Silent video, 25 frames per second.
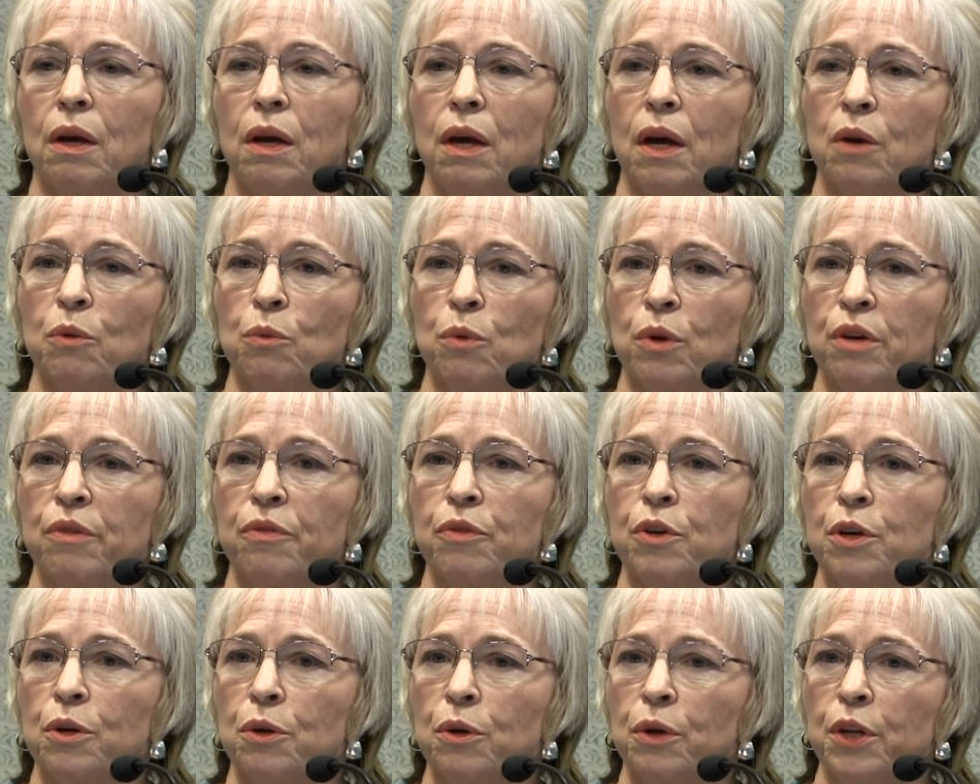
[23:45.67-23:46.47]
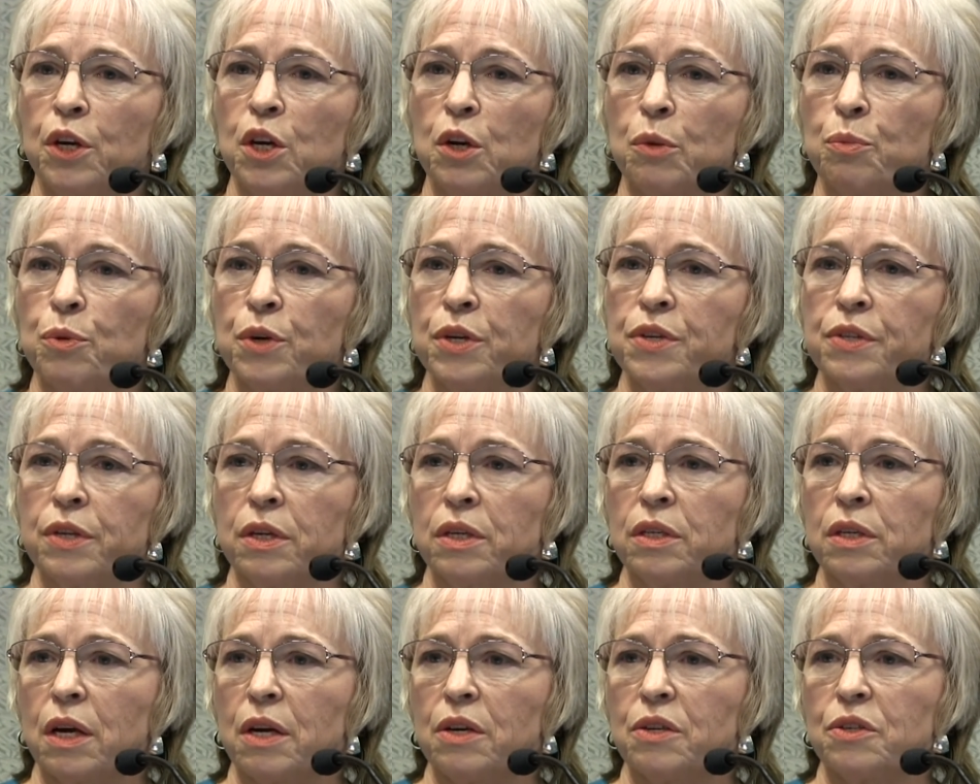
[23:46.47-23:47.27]
And one of the earlier
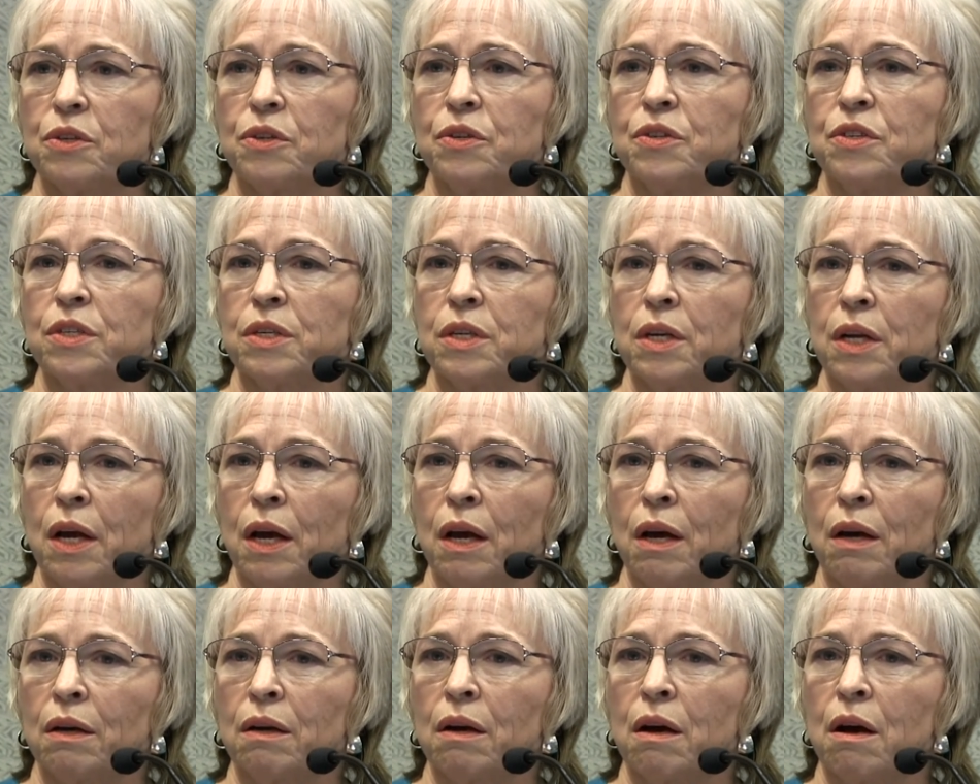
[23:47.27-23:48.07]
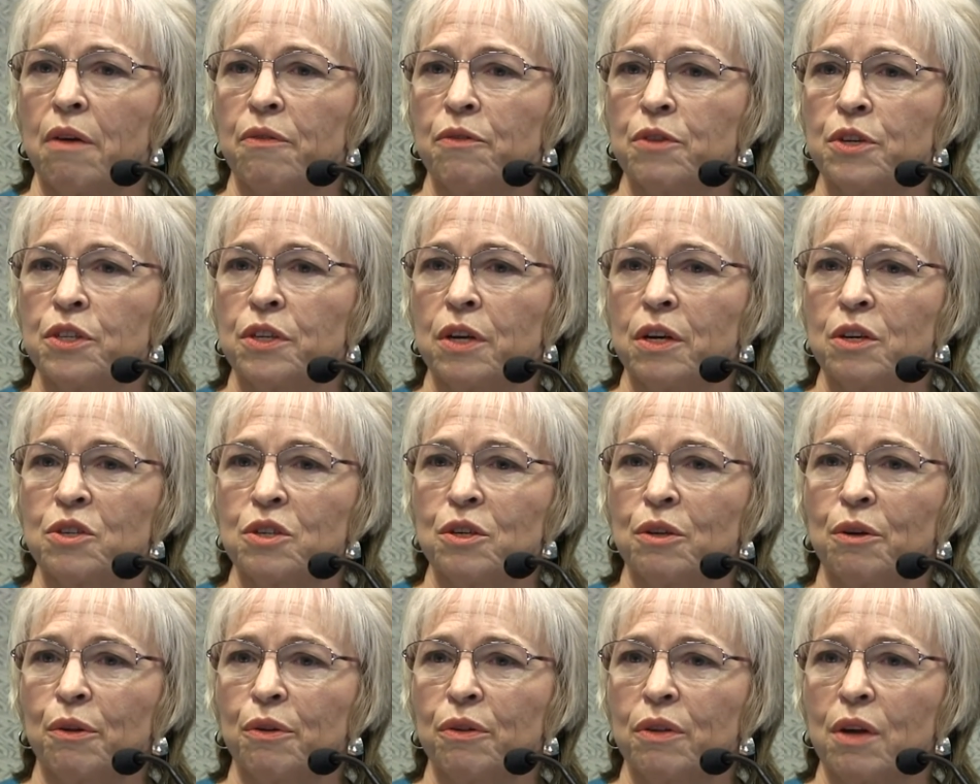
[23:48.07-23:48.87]
presentations today on
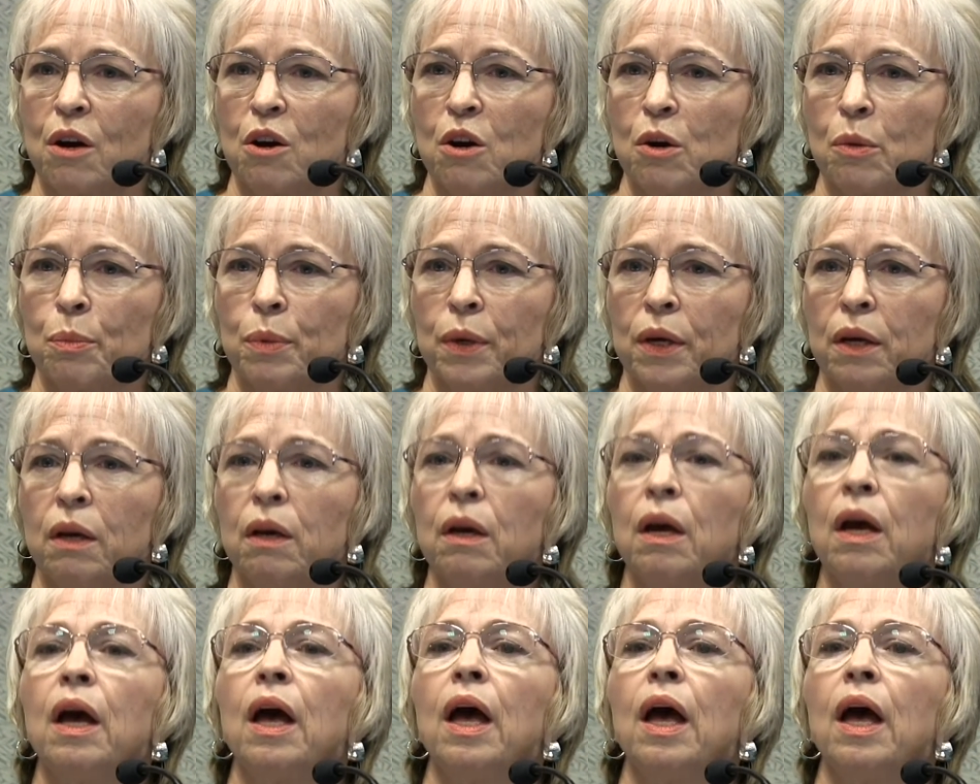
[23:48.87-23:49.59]
conversational therapy